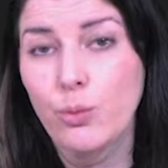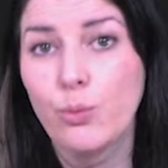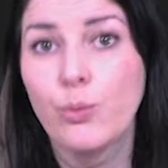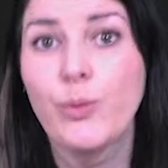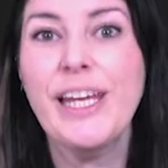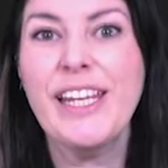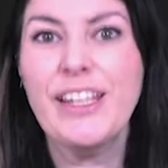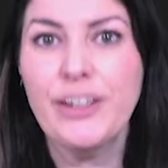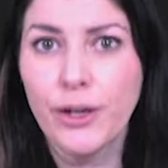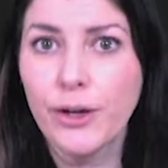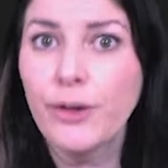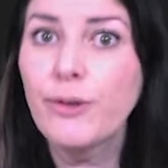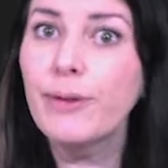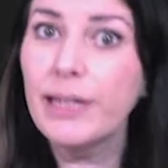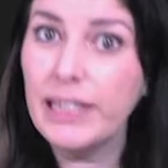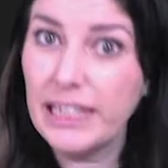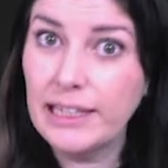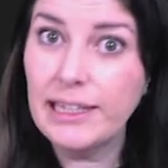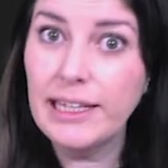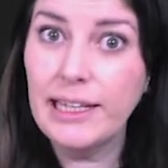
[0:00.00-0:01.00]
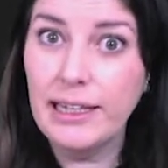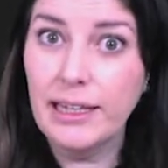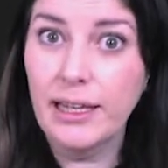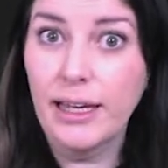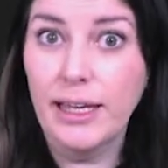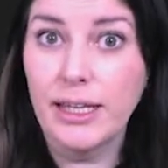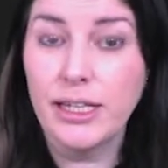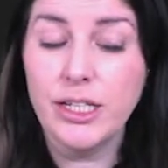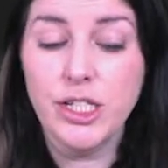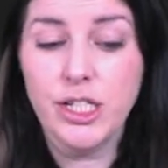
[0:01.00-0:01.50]
we know whether they
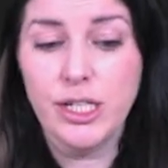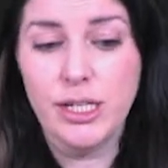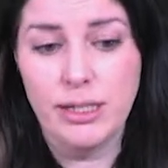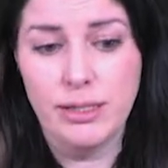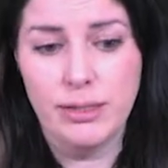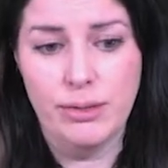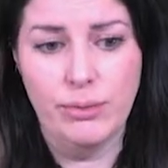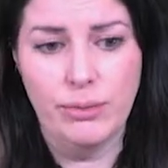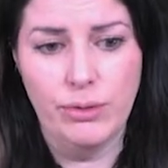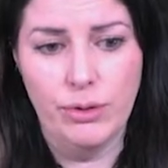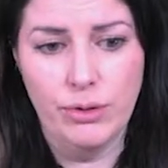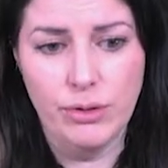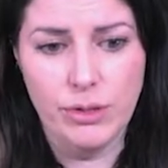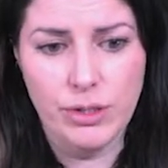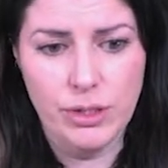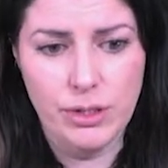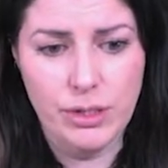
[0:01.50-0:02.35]
like cheese or not.